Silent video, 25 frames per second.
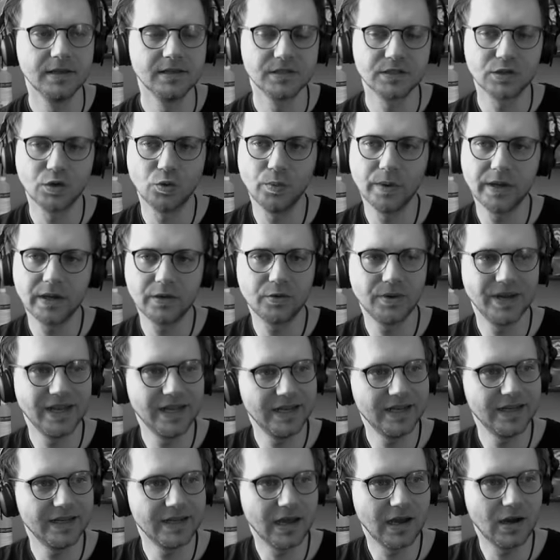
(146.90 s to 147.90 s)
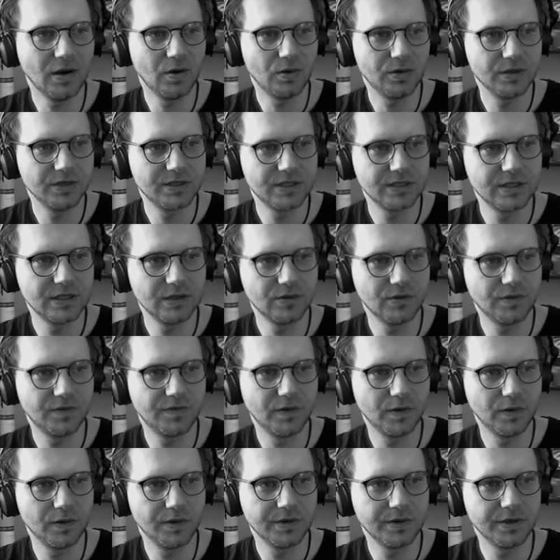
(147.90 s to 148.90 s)
So we created our 0
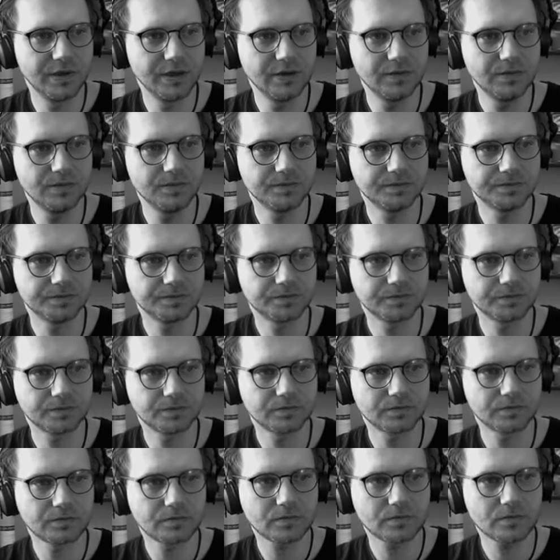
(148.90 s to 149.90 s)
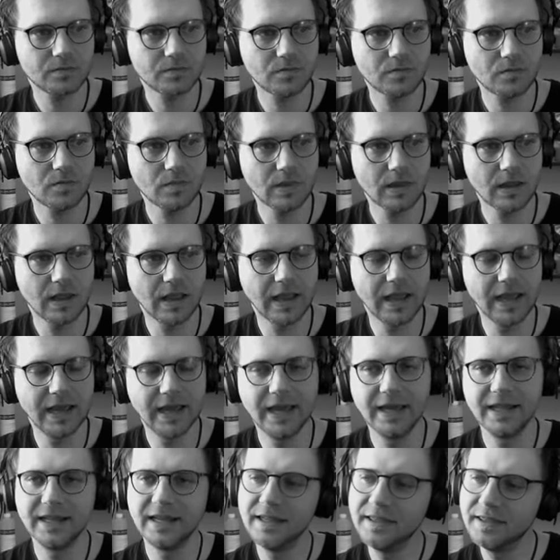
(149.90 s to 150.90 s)
folder here.
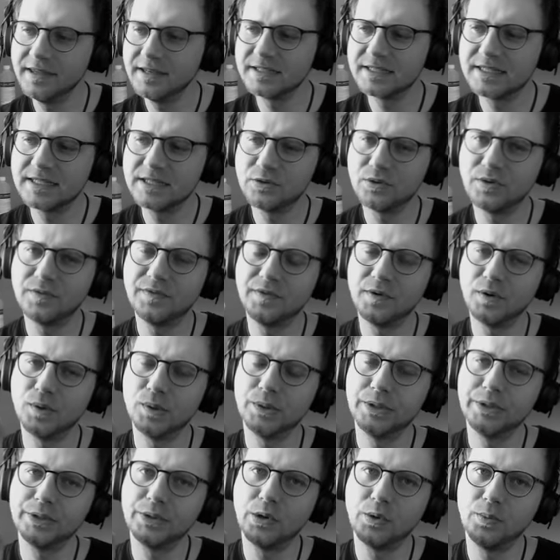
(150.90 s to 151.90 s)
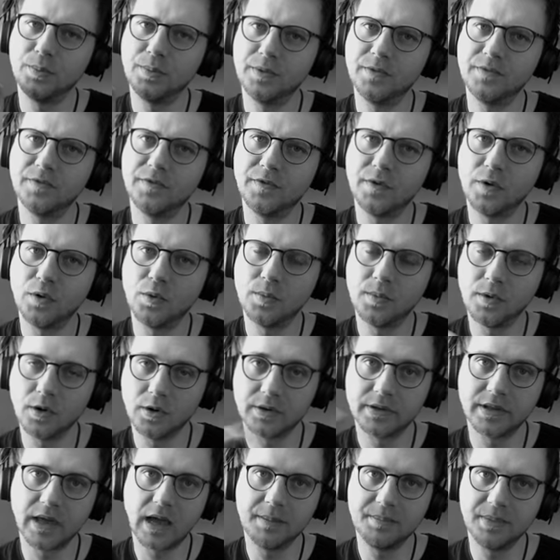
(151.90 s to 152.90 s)
And in this 0 folder, OpenFOAM, or
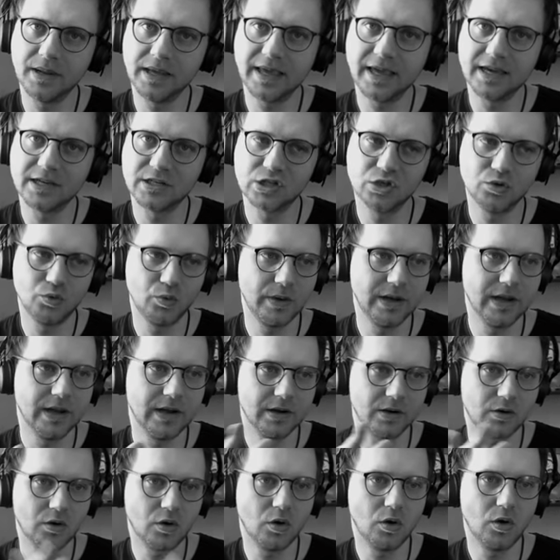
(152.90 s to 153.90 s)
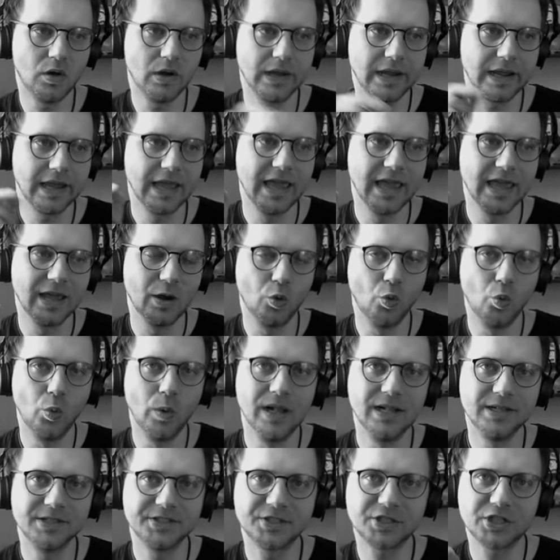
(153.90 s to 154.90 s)
the application we are calling,
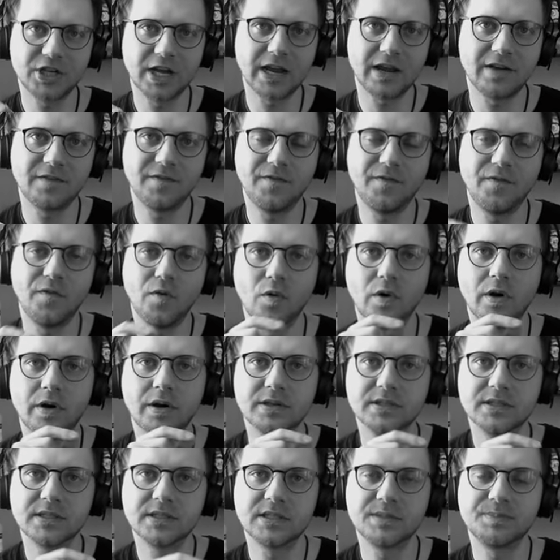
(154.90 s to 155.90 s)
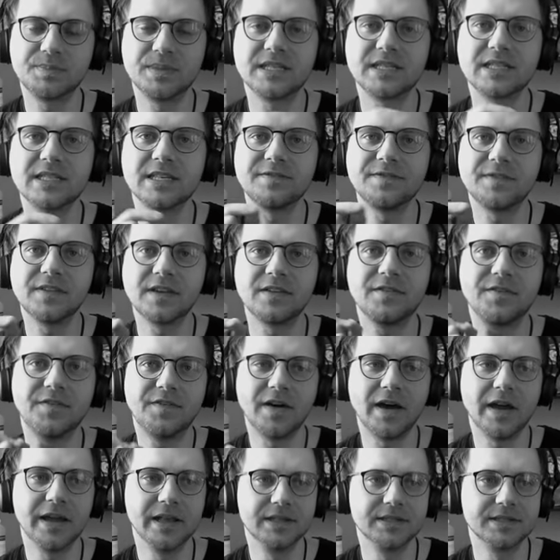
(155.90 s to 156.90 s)
will check for specific
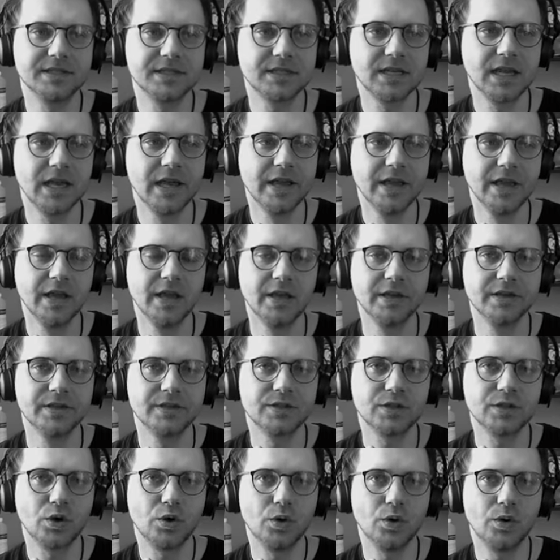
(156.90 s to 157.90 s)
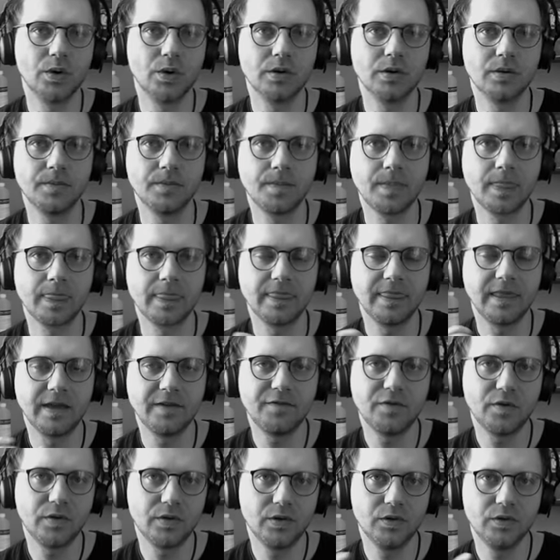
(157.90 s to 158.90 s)
files. So
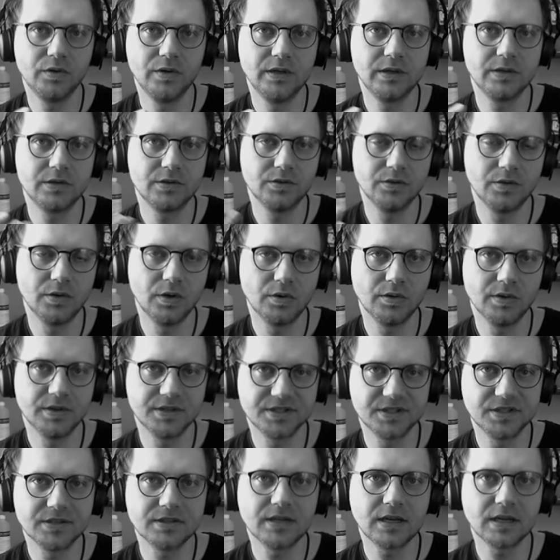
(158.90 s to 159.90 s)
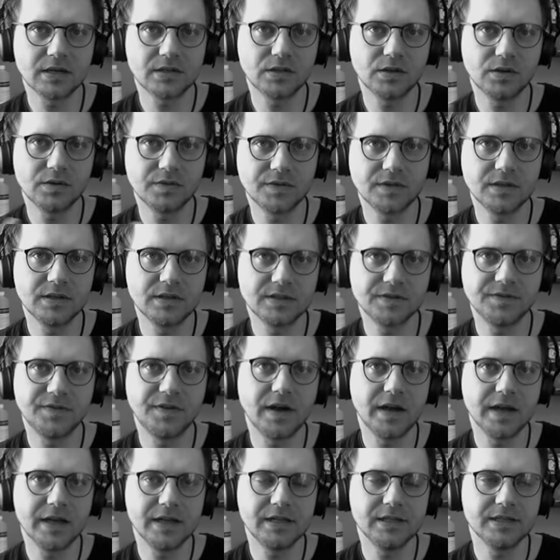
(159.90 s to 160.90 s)
therefore you need to know the syntax of these
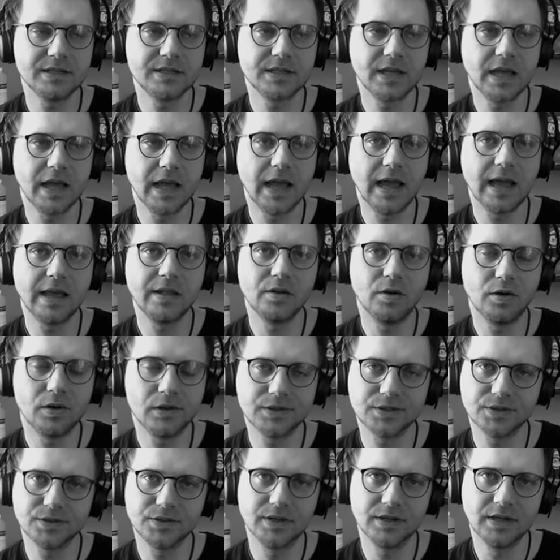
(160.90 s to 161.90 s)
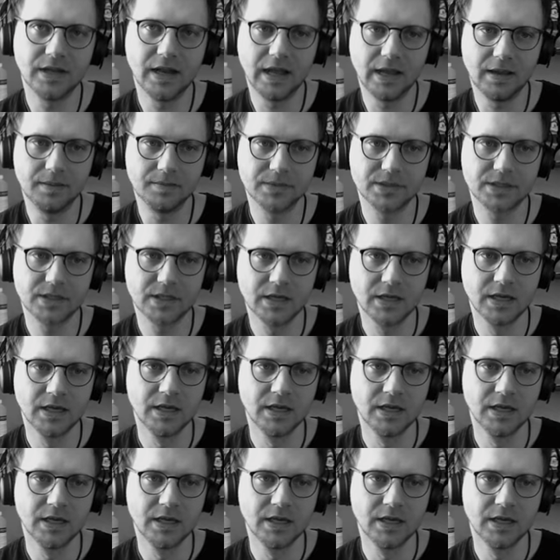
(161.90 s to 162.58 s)
files and also the names.